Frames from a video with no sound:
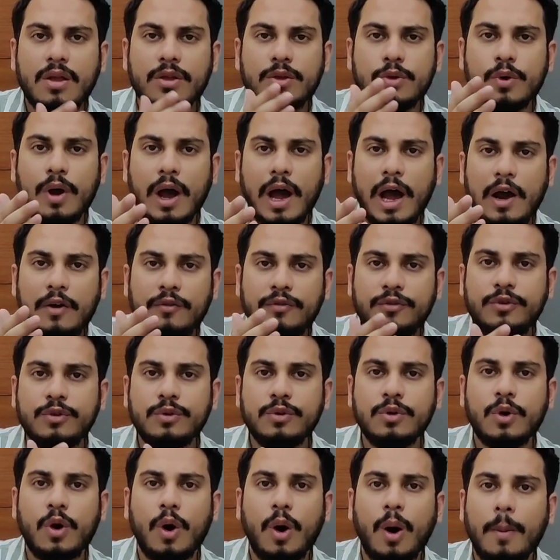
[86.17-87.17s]
you have
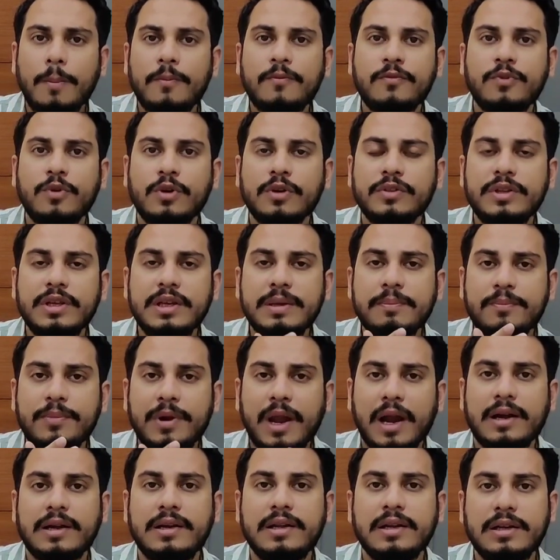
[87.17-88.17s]
to opt for the
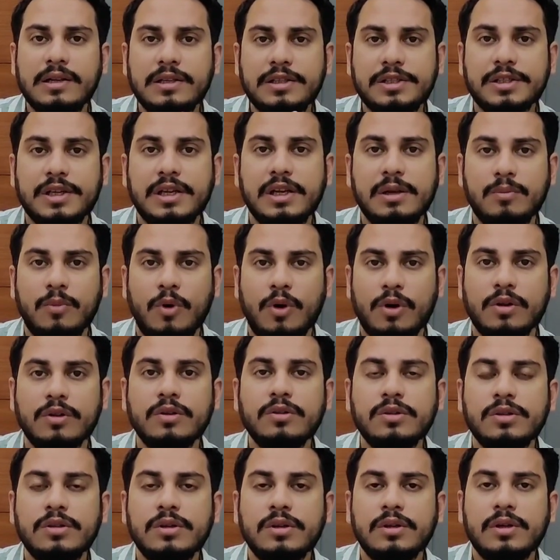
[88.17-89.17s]
practical skill
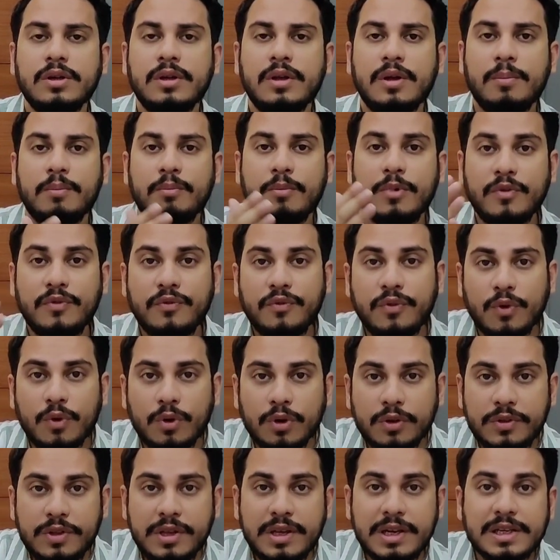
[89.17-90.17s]
module
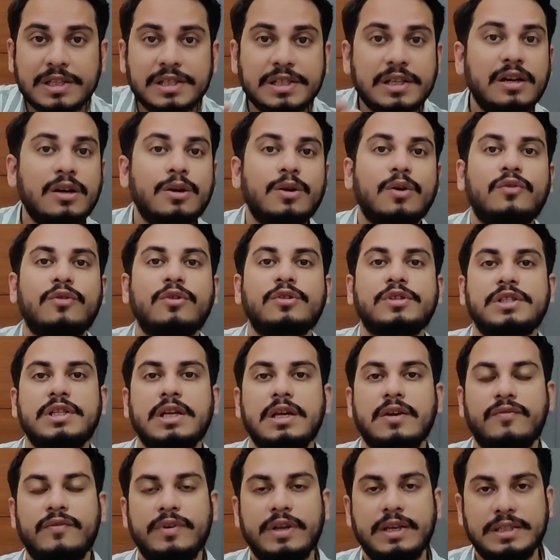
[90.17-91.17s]
before the result of your
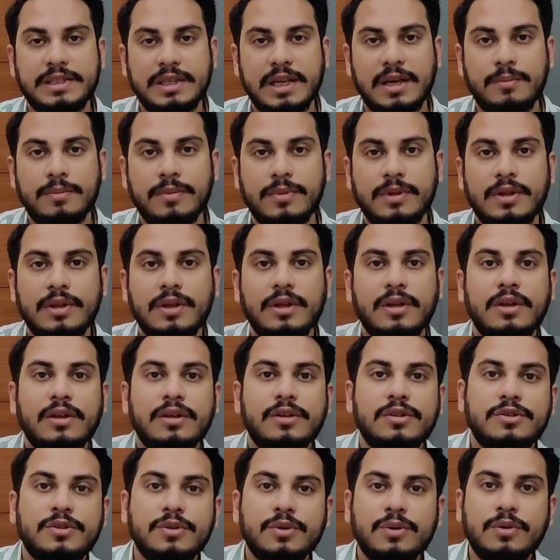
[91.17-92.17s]
CFA exam.
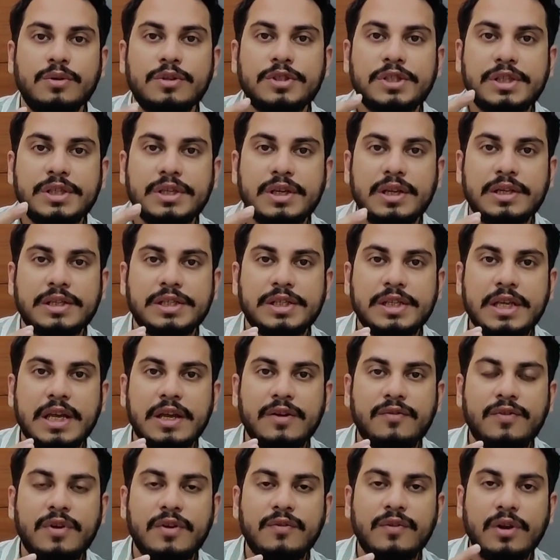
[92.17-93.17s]
So
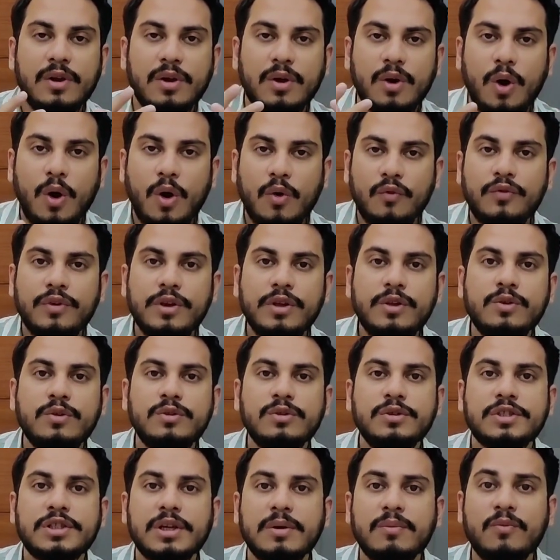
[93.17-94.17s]
CFA will offer
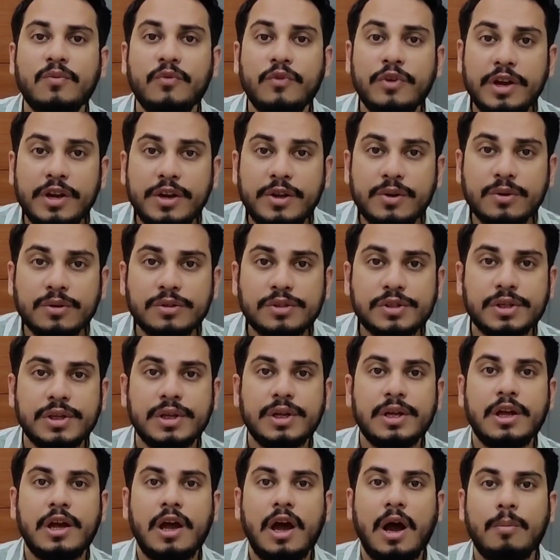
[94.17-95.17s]
you some videos
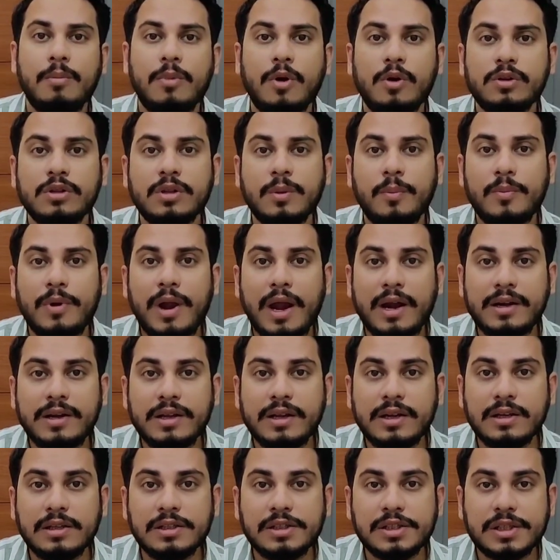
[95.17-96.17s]
about the
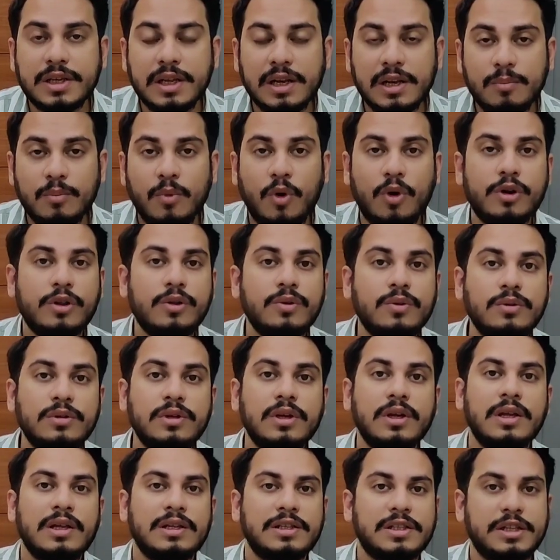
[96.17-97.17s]
practical skill
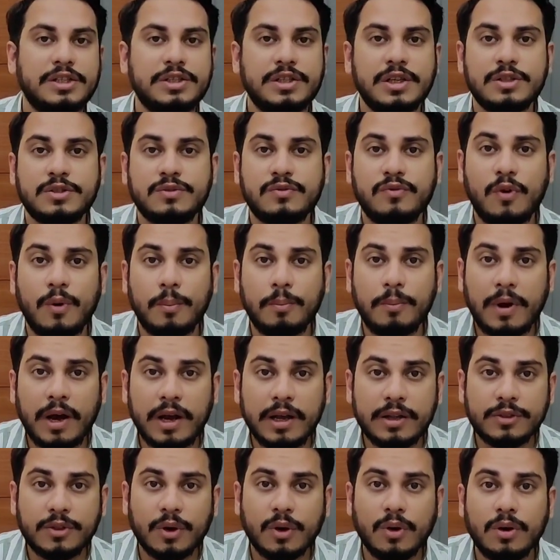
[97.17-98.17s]
module, such as for
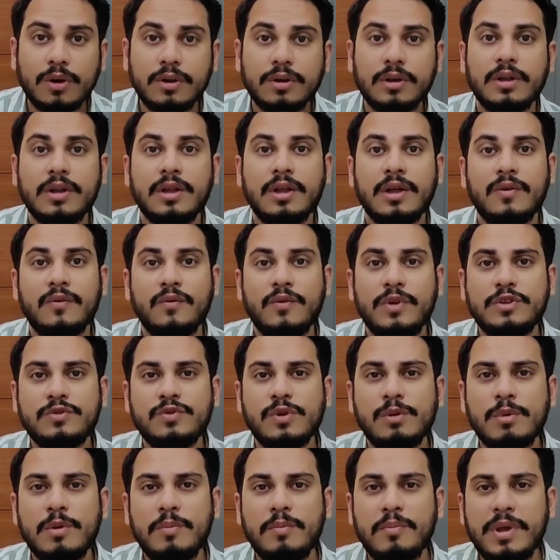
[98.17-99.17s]
Python,
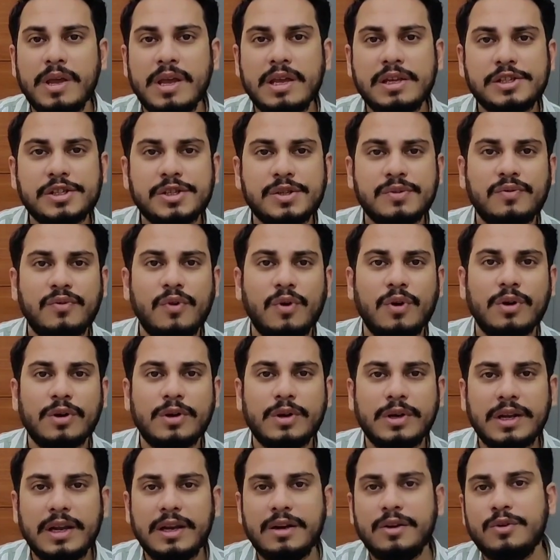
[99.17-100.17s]
which will be based
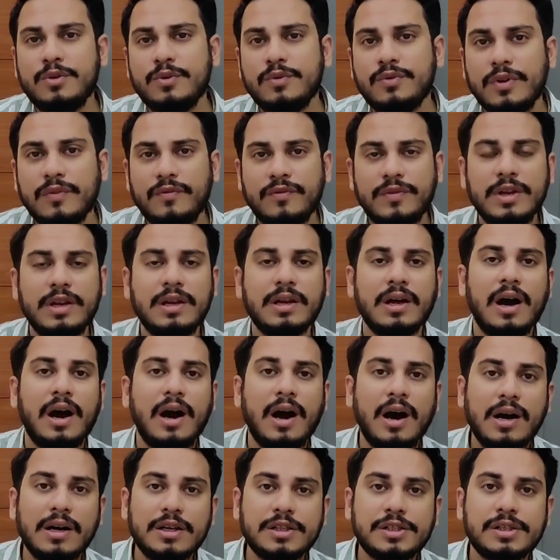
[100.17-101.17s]
for 10 to 15
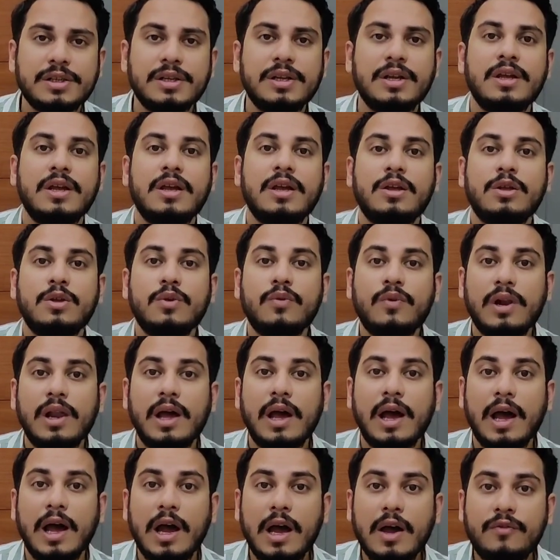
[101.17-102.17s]
hours. You will
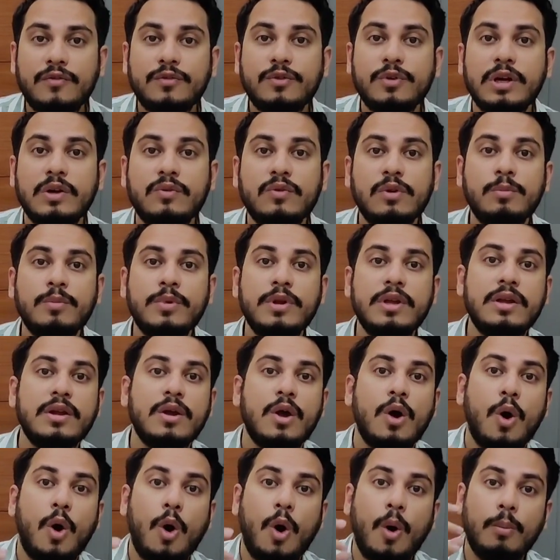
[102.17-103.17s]
have to, it will
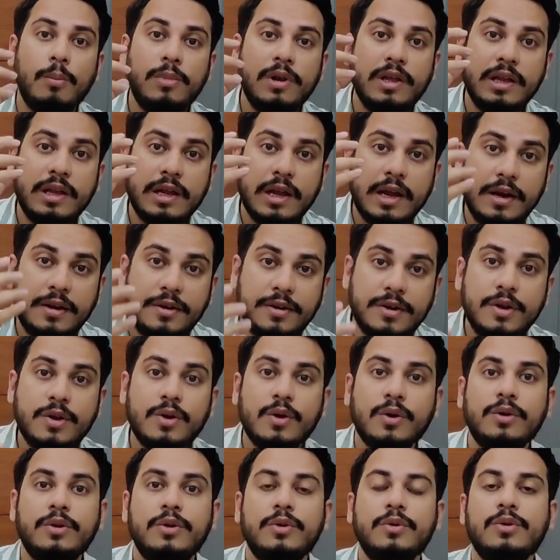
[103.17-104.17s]
be obligatory
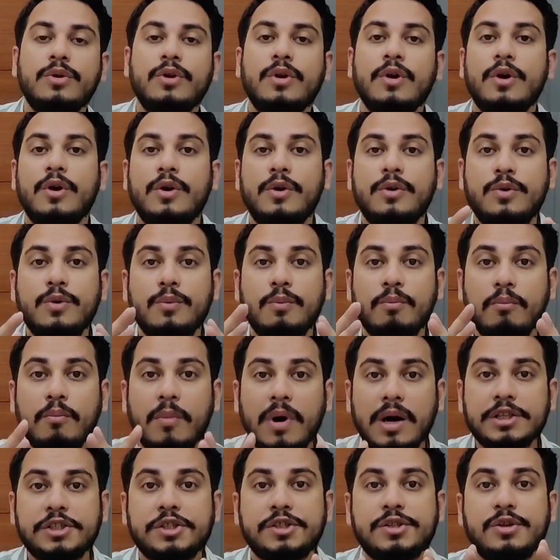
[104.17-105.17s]
on you to
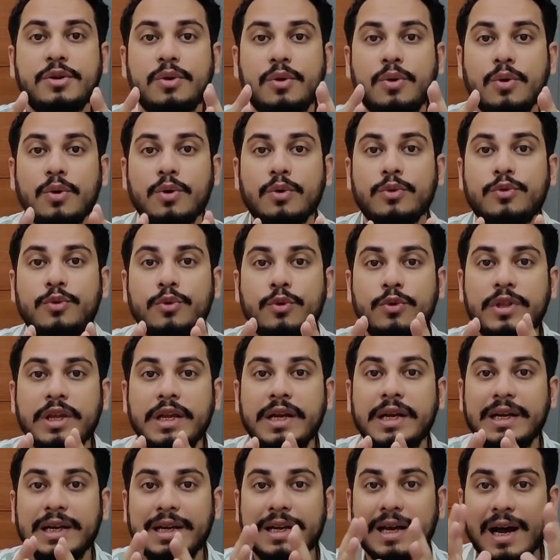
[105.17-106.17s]
must go through the
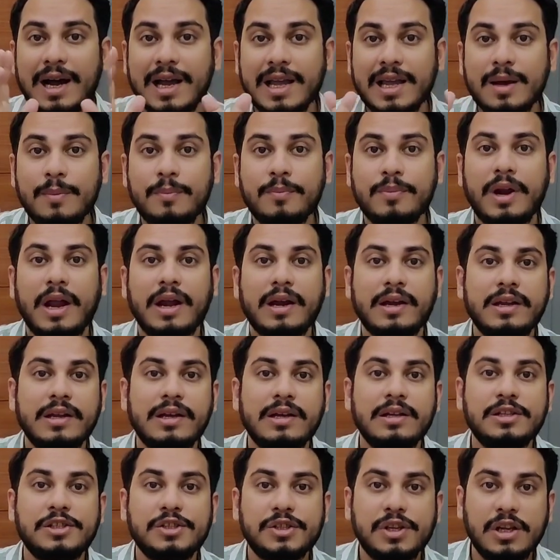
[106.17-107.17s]
entire
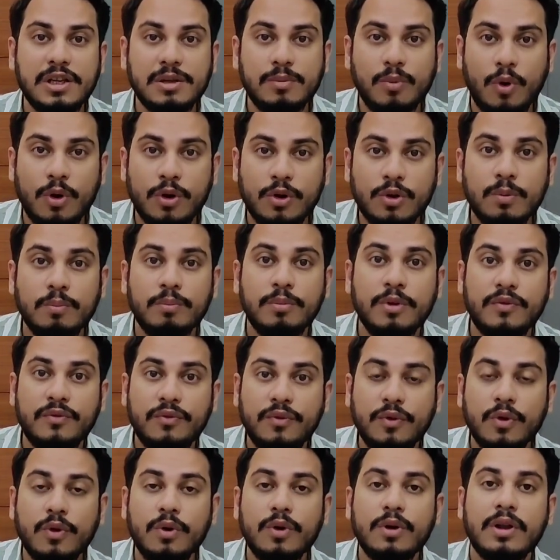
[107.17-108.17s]
practical skill module
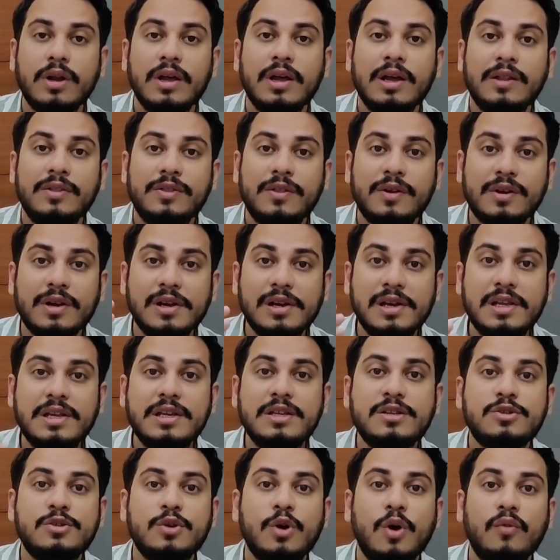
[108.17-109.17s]
before the
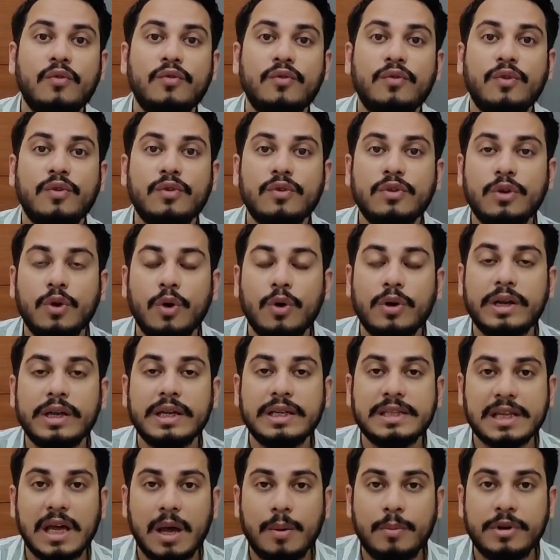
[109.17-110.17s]
release of your
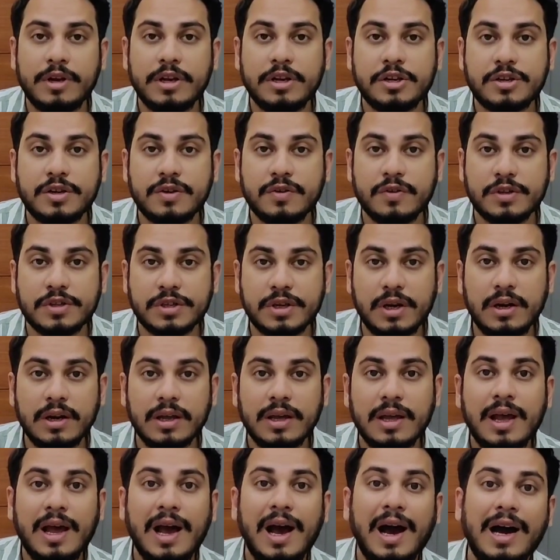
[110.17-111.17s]
examination result.
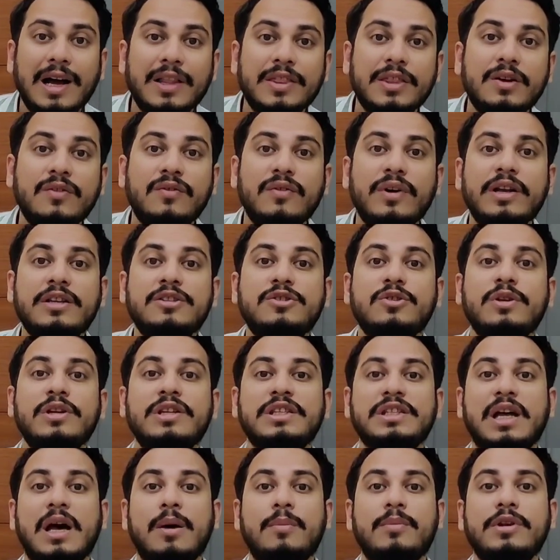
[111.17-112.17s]
Otherwise, your
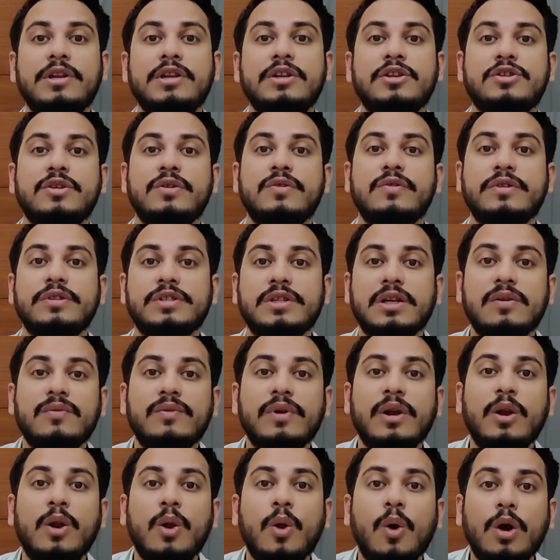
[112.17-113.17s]
examination
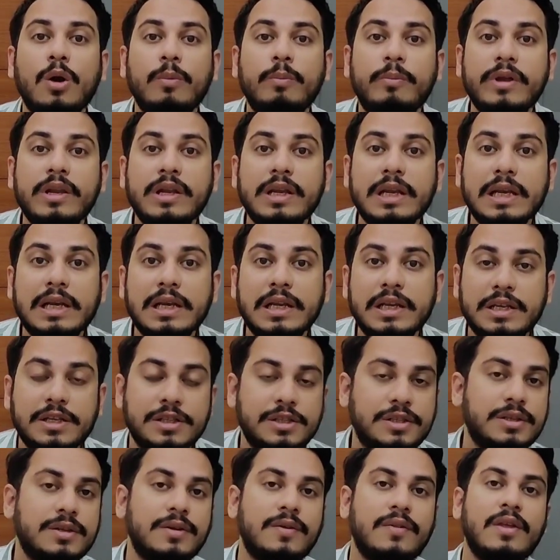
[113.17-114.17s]
result will not be
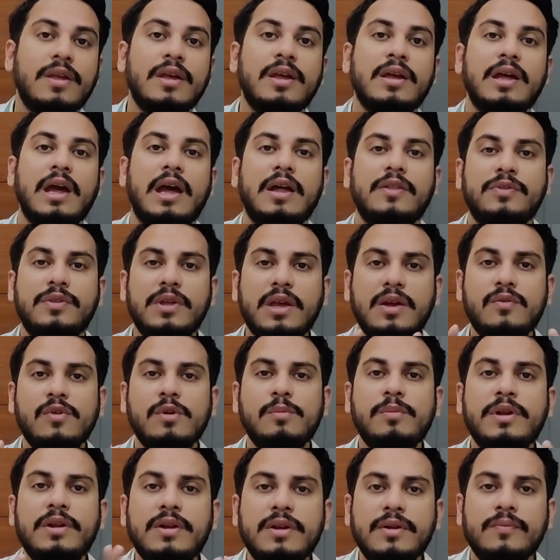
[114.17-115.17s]
released. And there
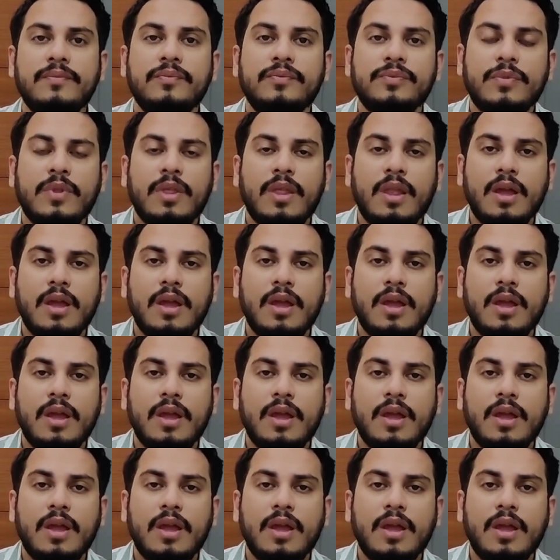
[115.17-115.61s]
will be